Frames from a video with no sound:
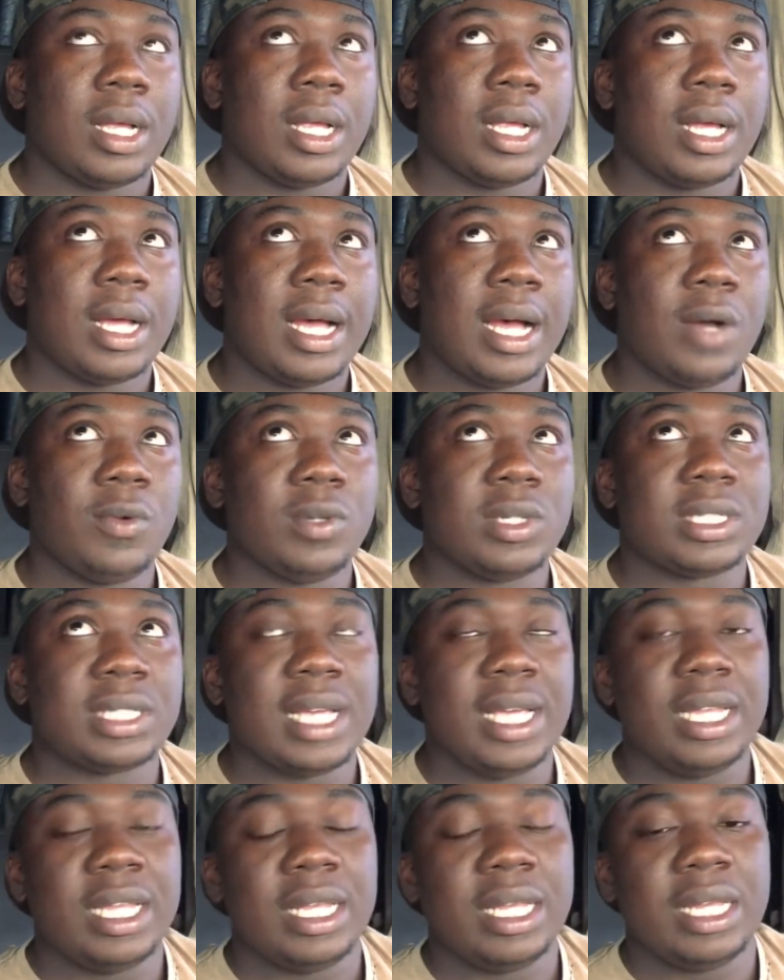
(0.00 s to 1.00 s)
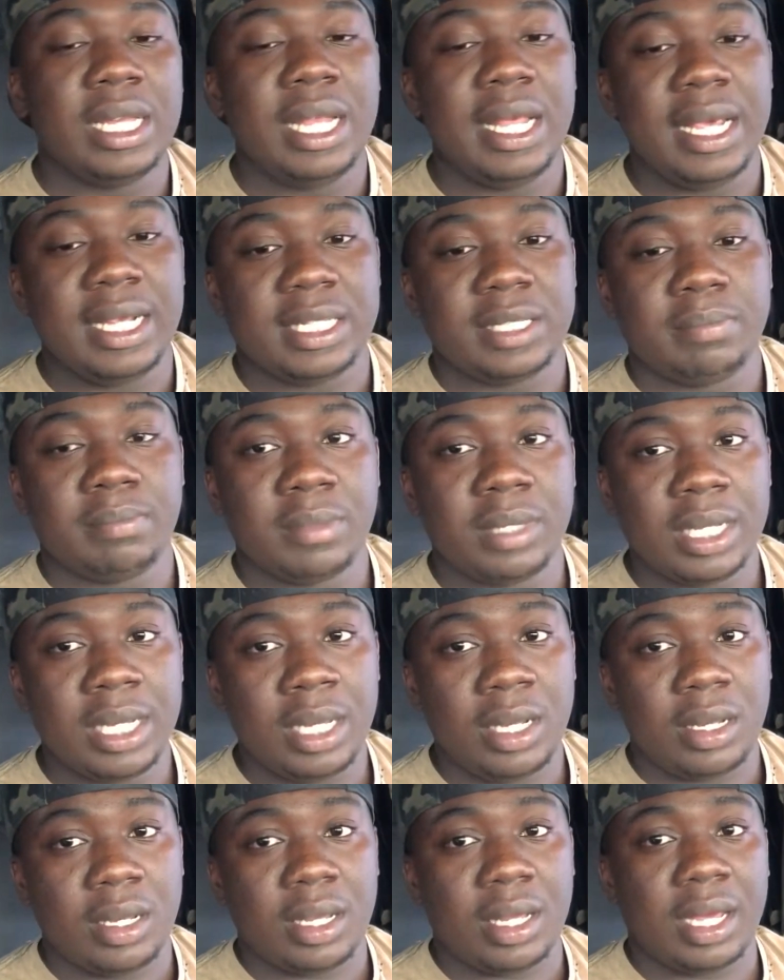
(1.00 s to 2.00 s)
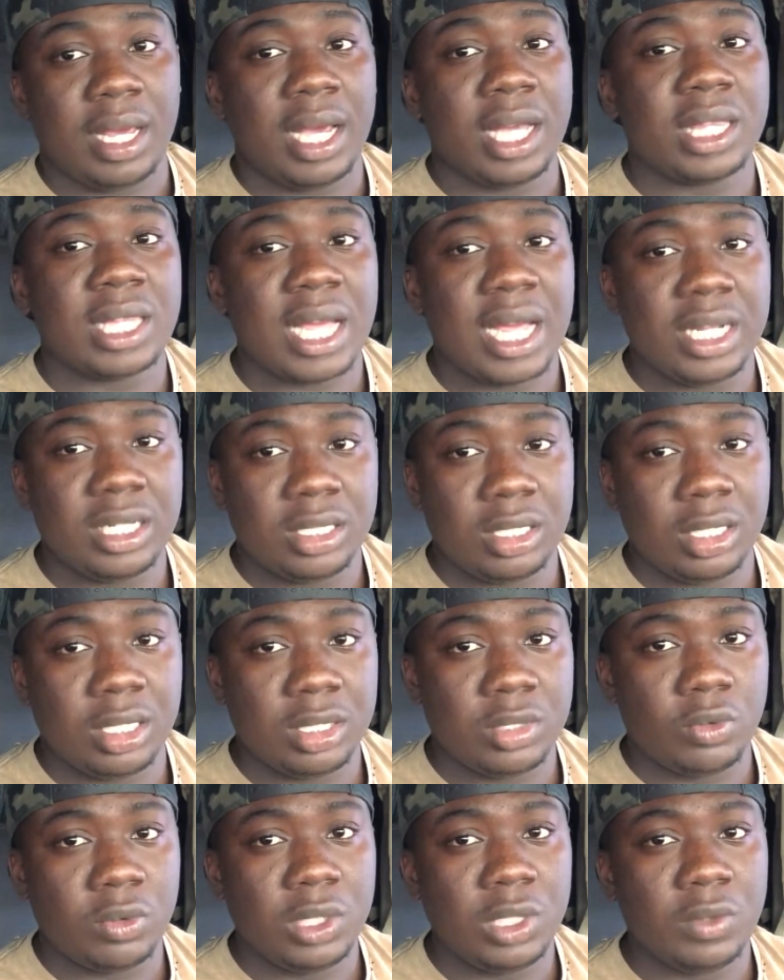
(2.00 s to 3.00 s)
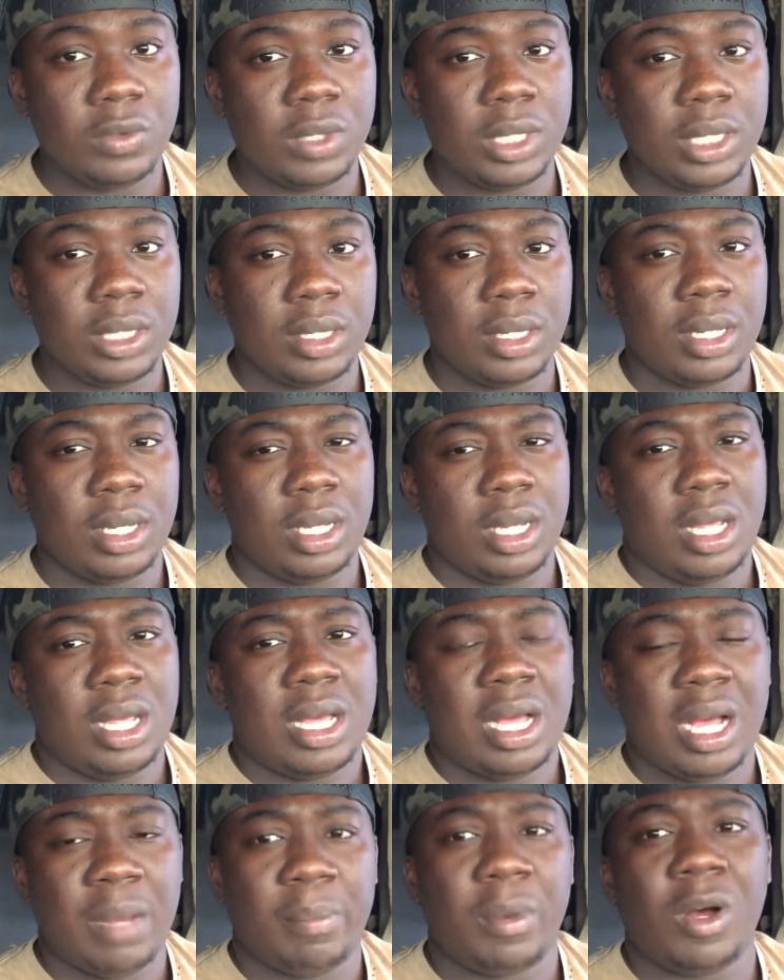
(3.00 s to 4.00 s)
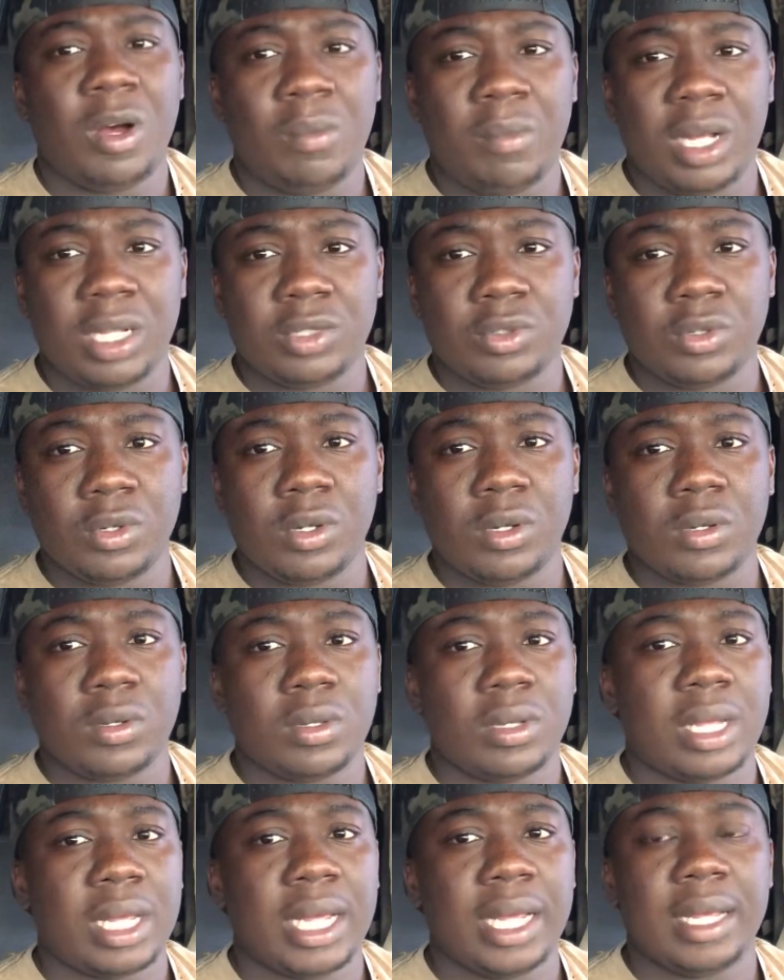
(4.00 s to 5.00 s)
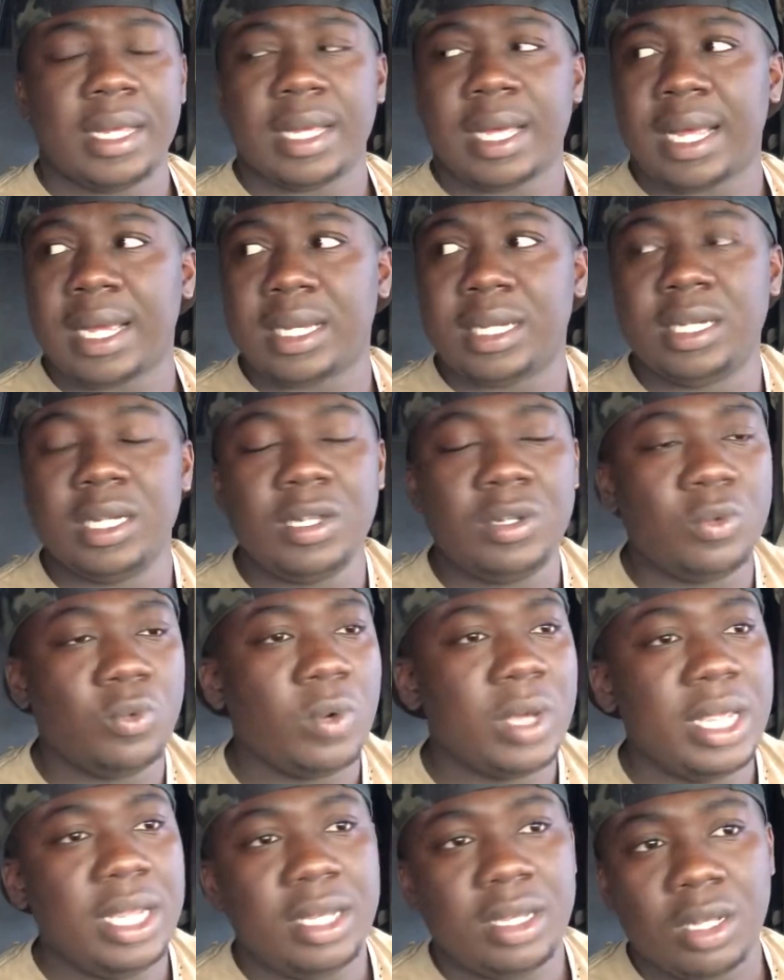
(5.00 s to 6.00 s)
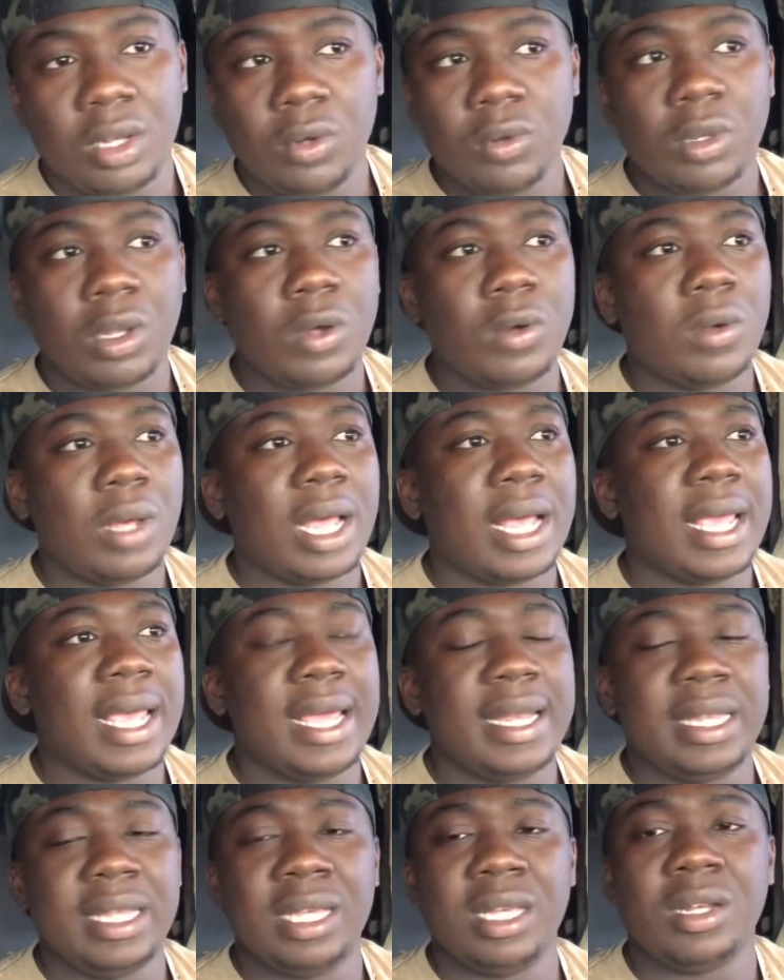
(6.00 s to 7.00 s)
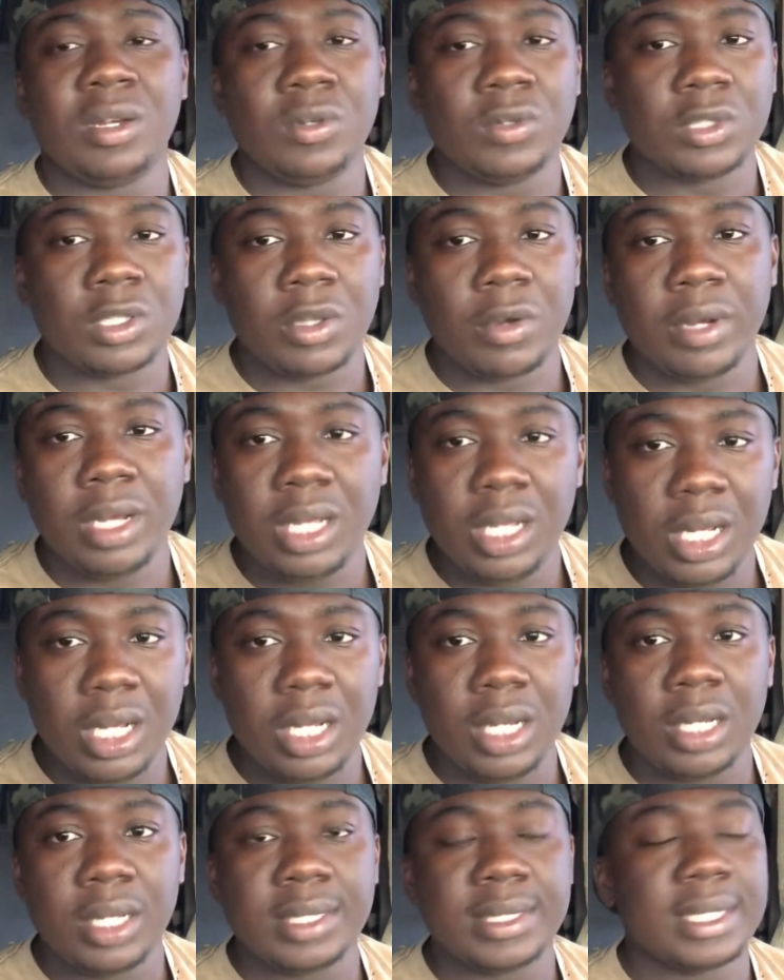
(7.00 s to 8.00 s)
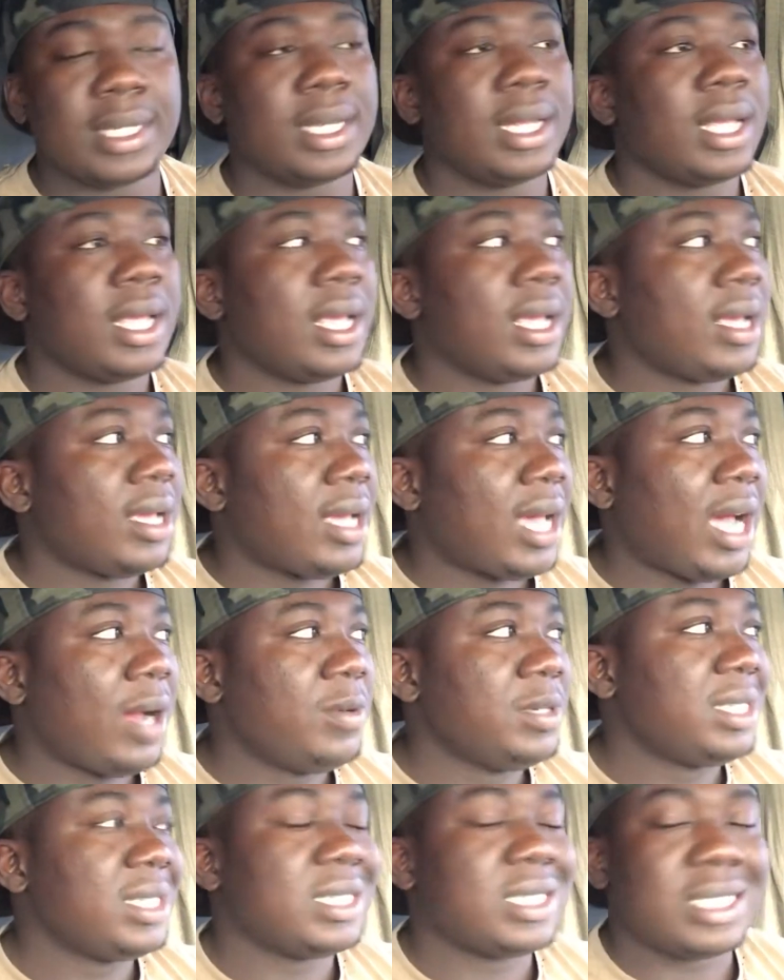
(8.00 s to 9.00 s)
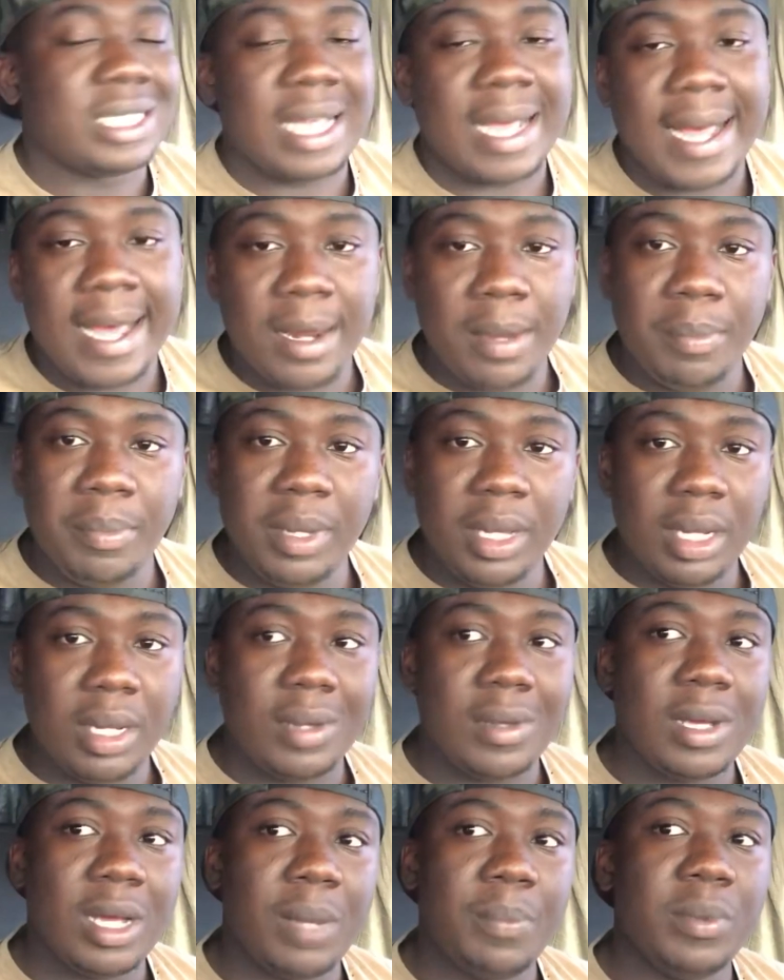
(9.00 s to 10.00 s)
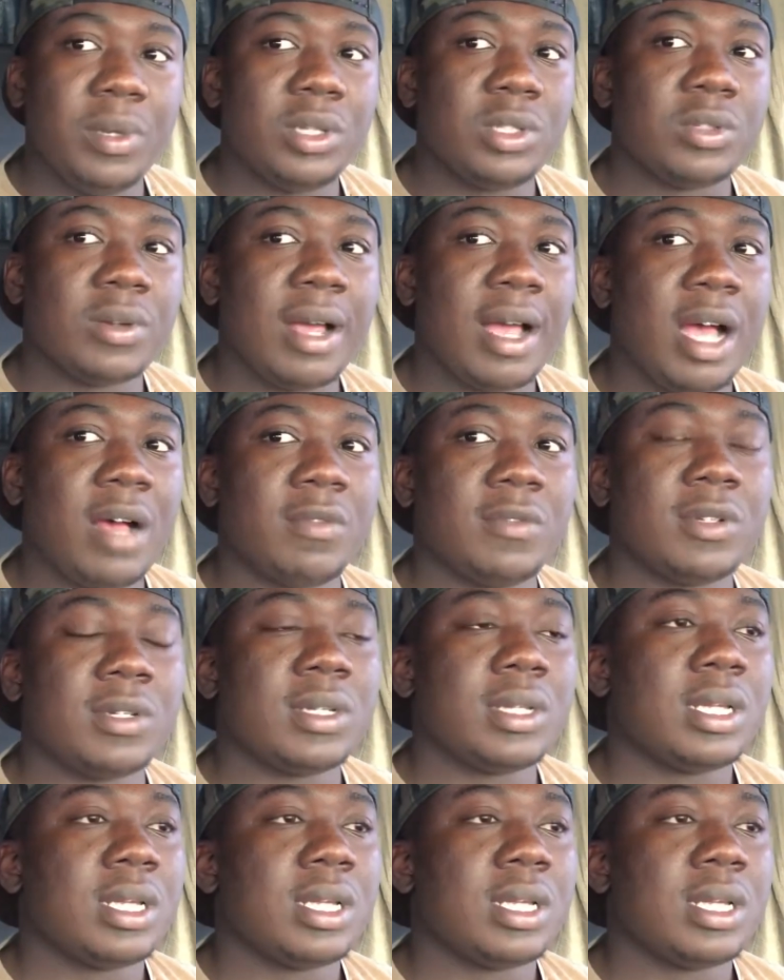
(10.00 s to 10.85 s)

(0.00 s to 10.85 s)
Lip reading: I would say the next month after I turned 21, I bought my truck. Like, I couldn't wait no longer. I had did those 3 years, and I was just tired of being a company driver.